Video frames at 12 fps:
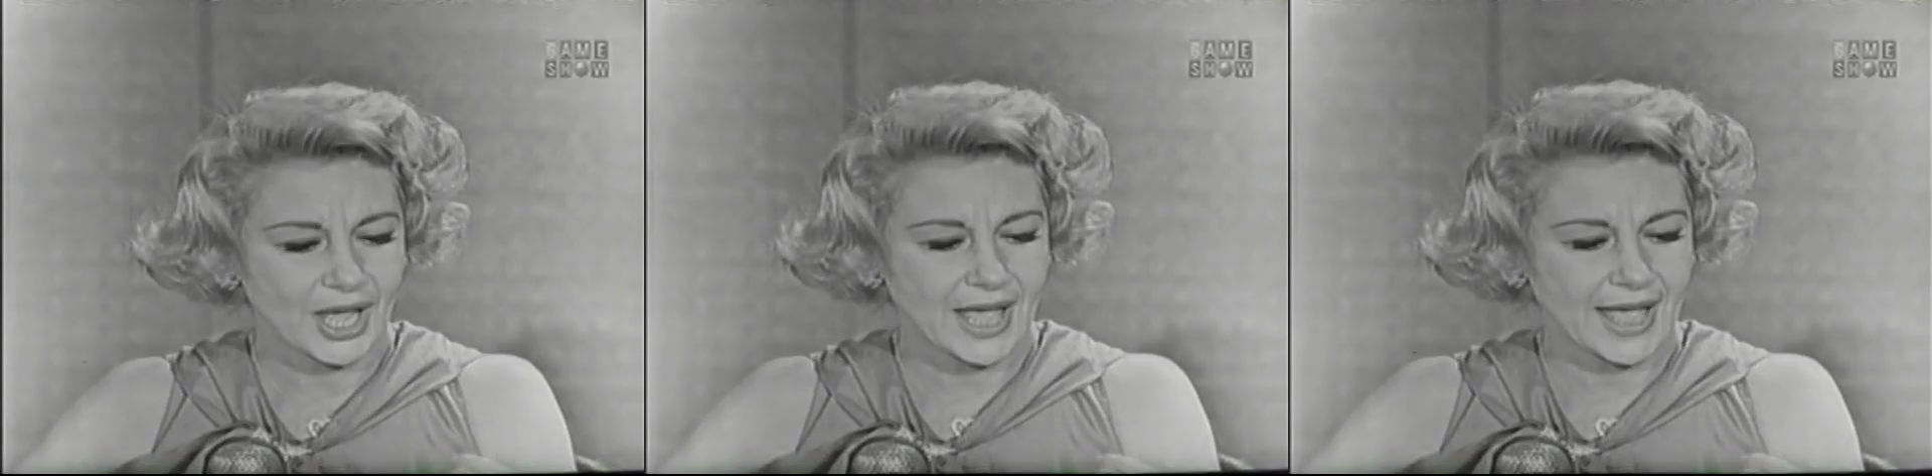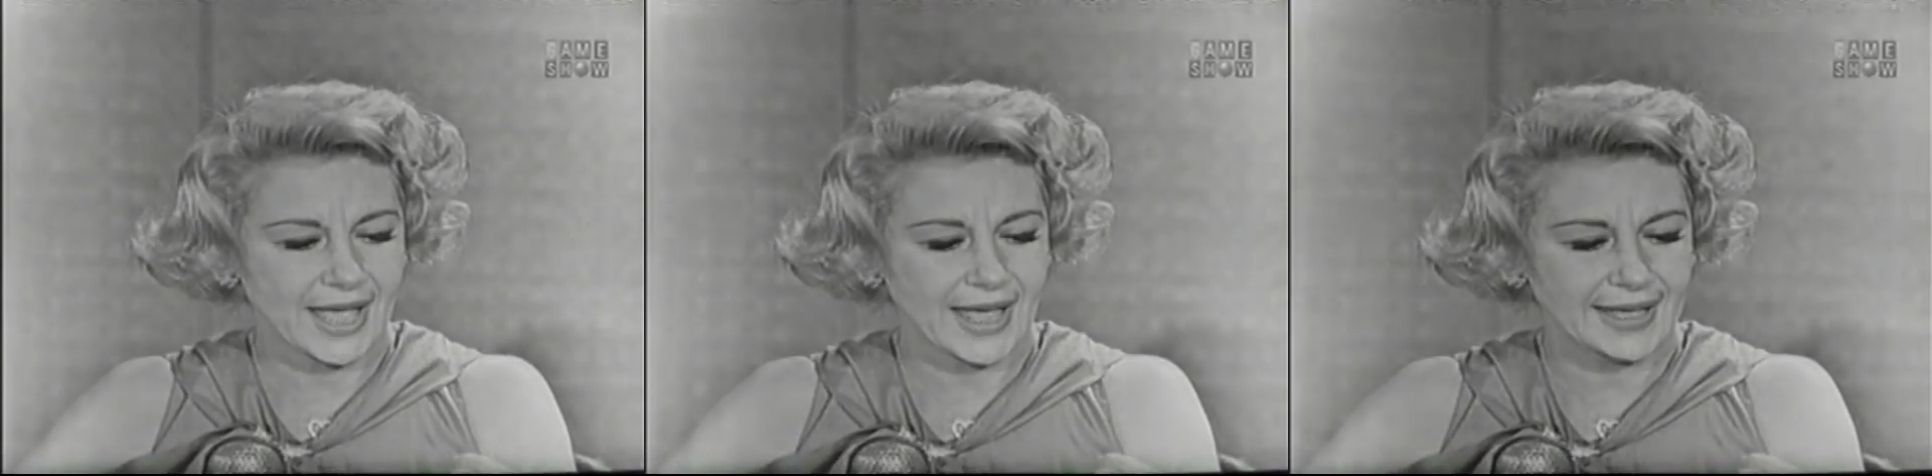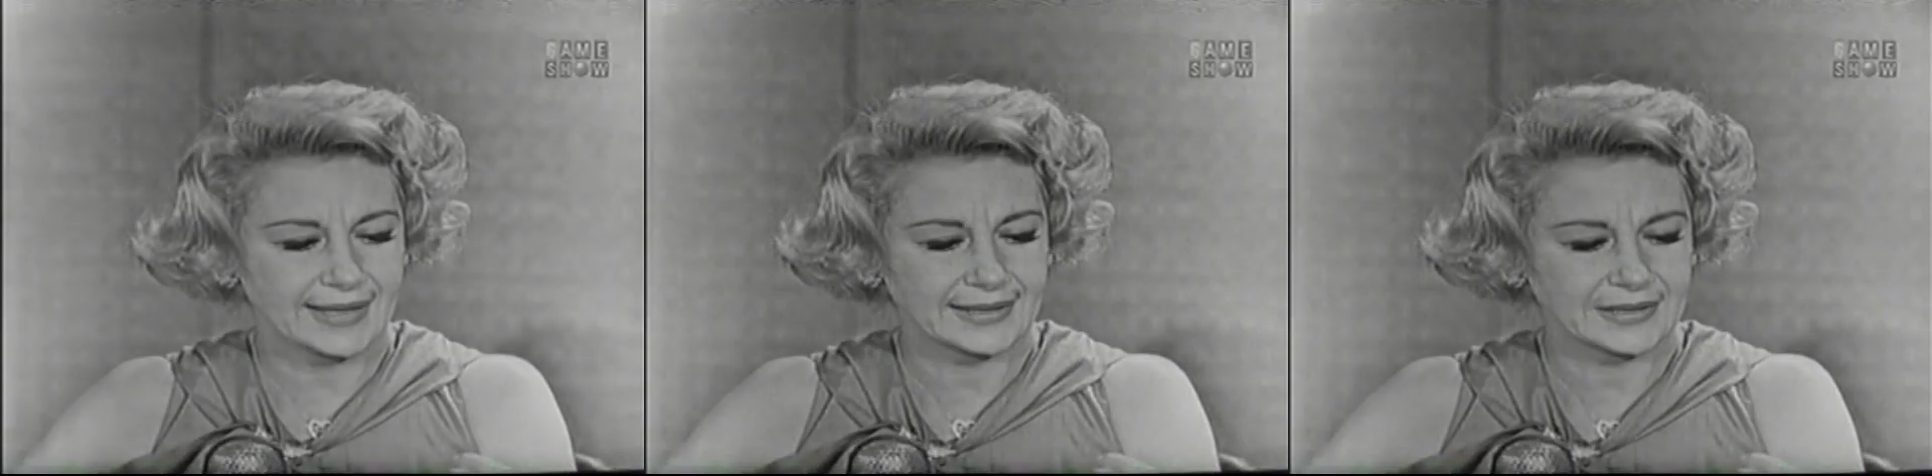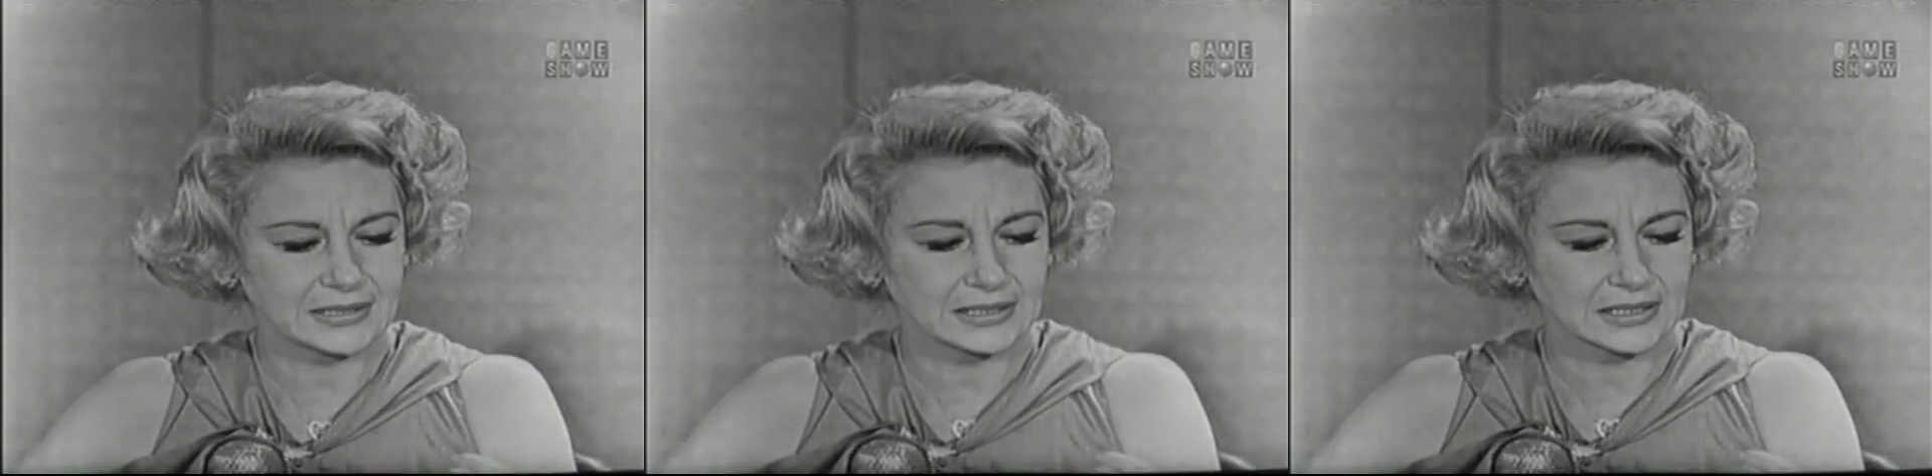
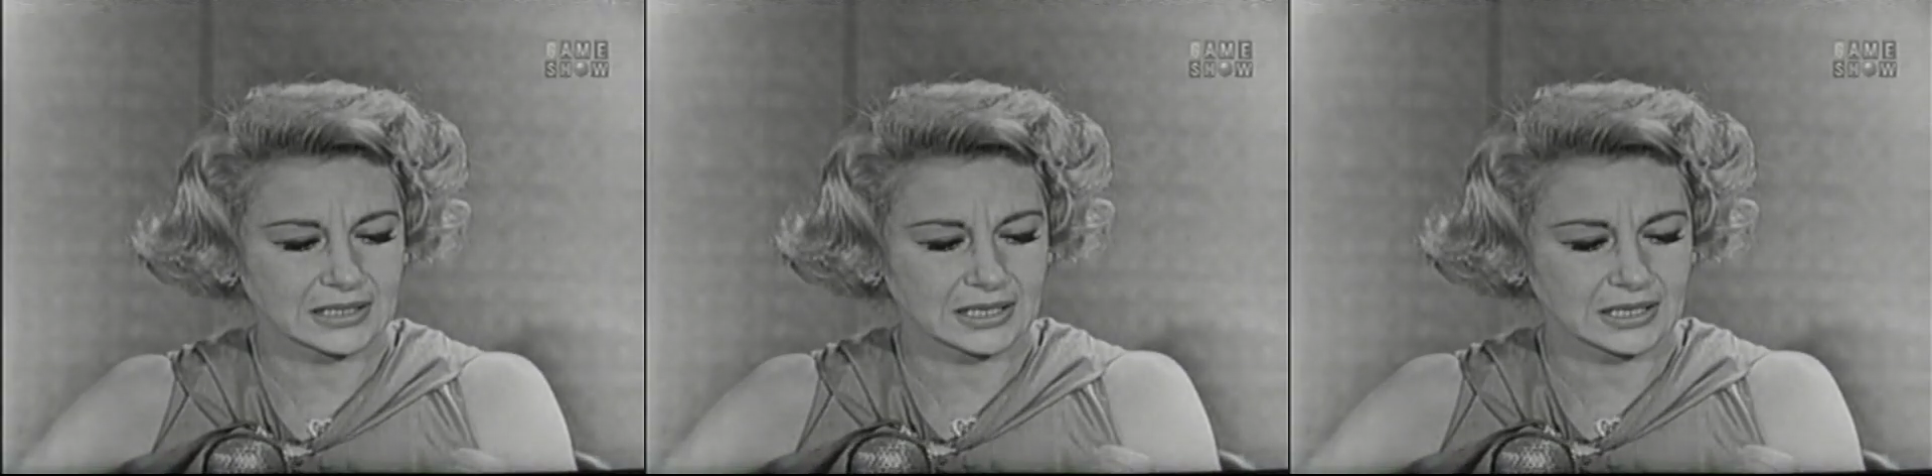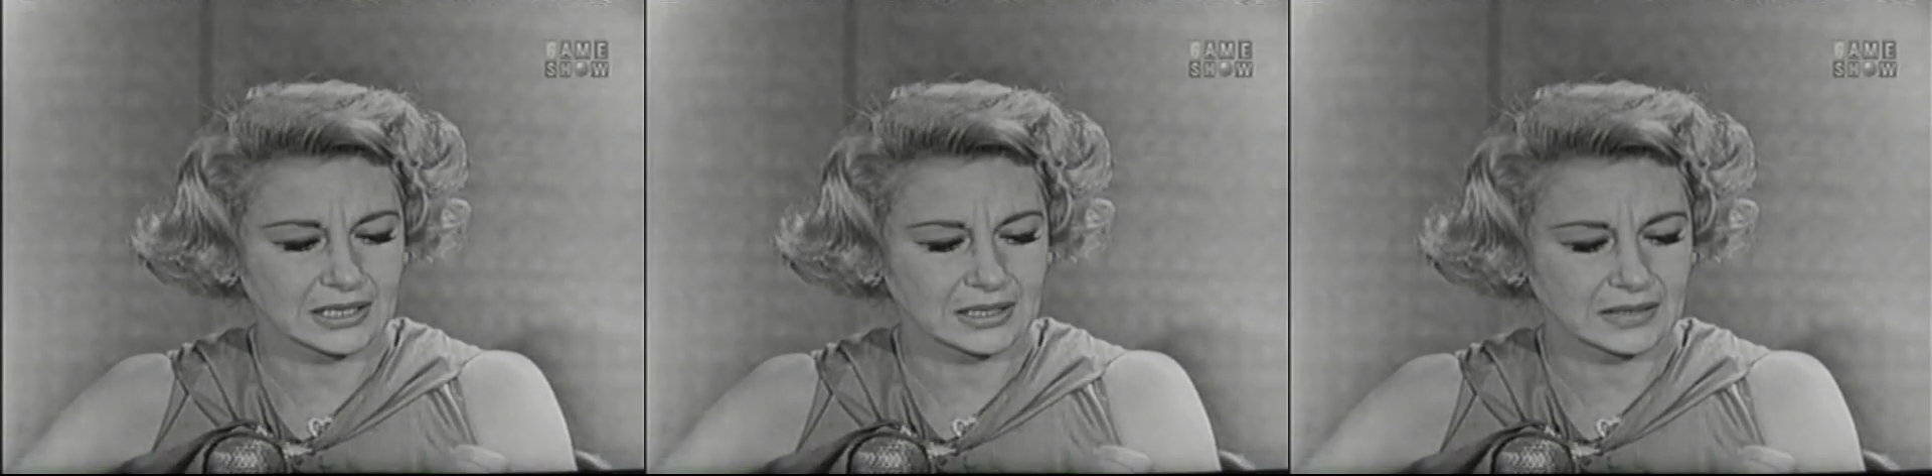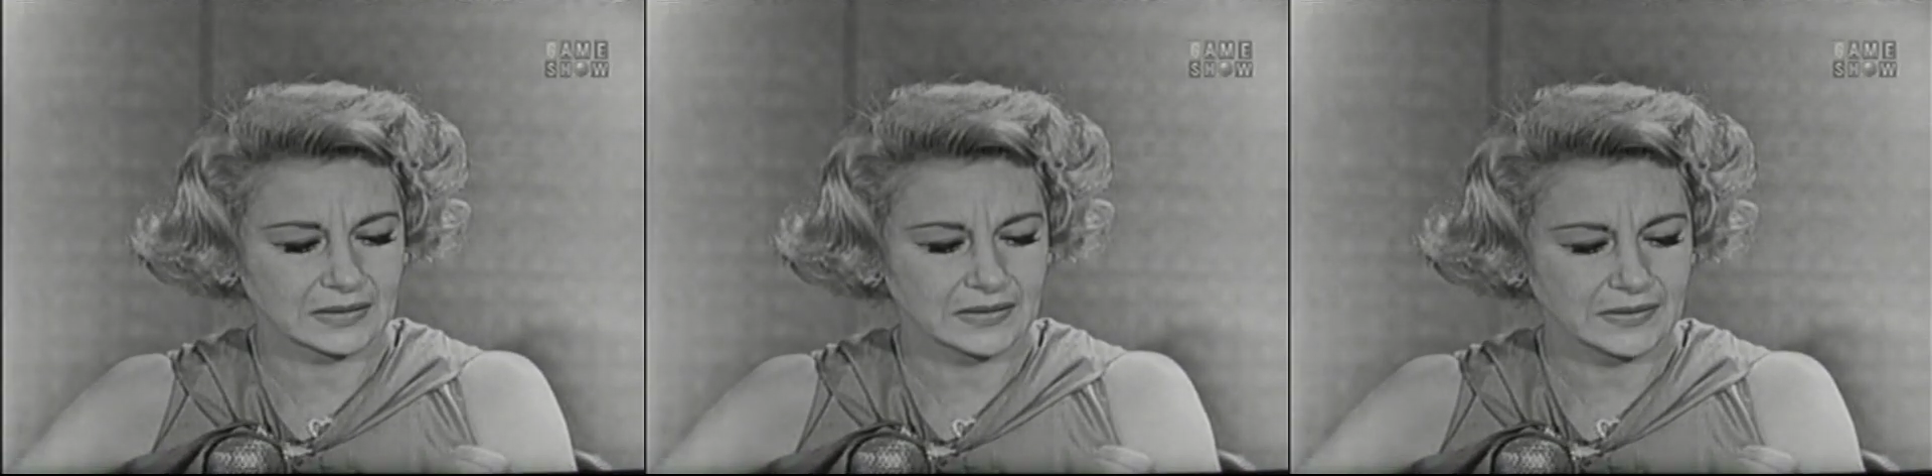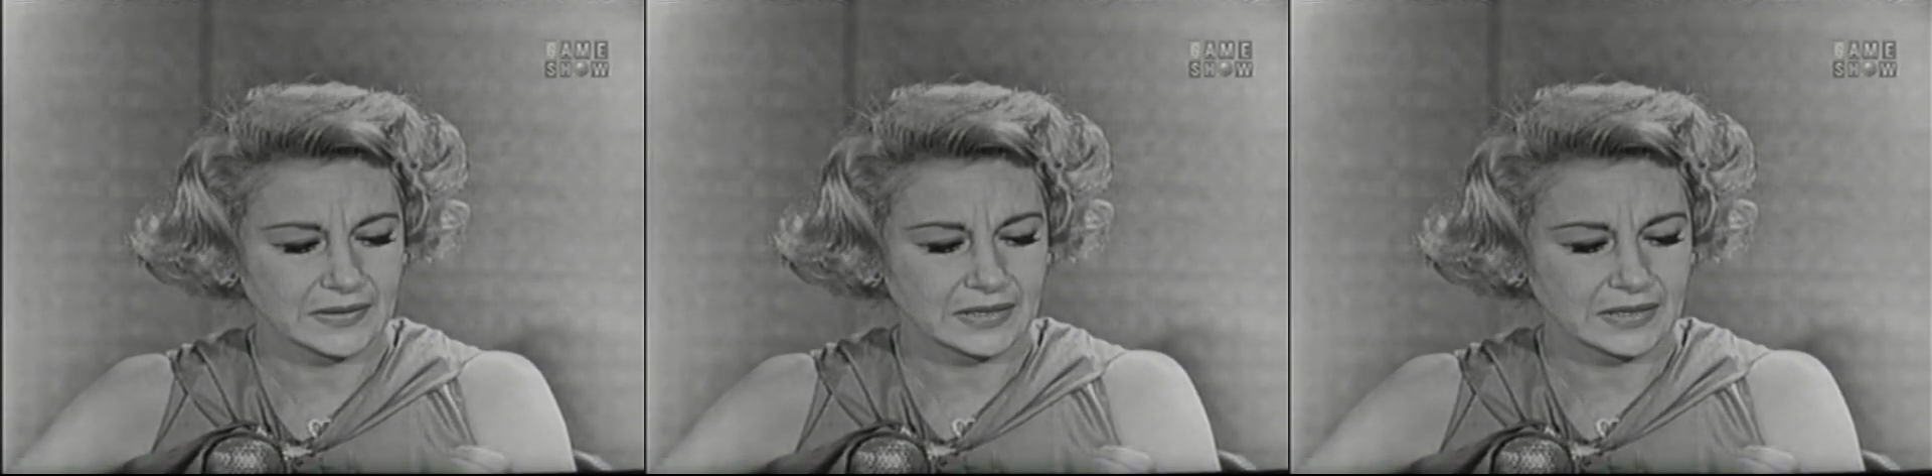and, uh...